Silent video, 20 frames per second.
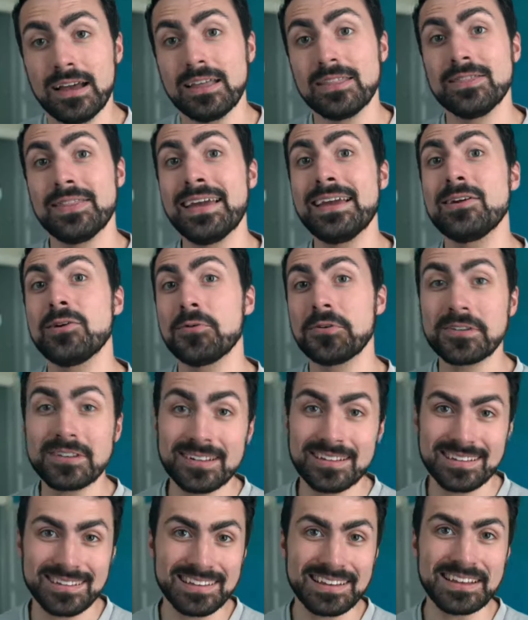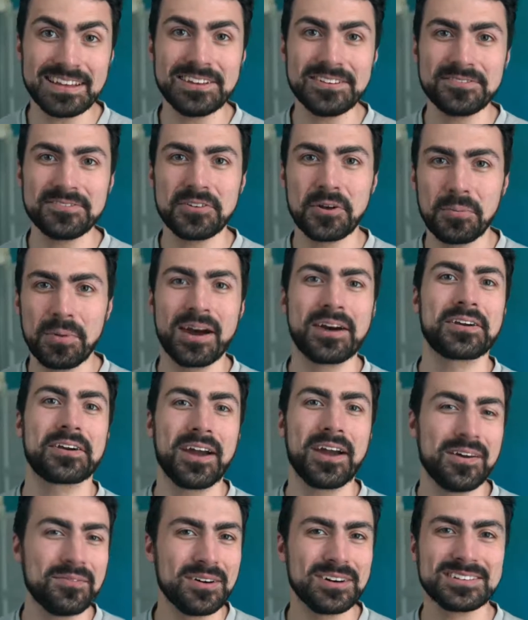They couldn't leave no matter
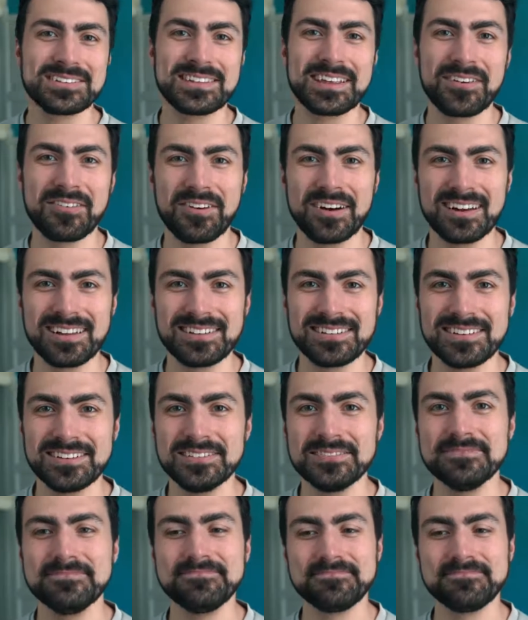how much they wanted to.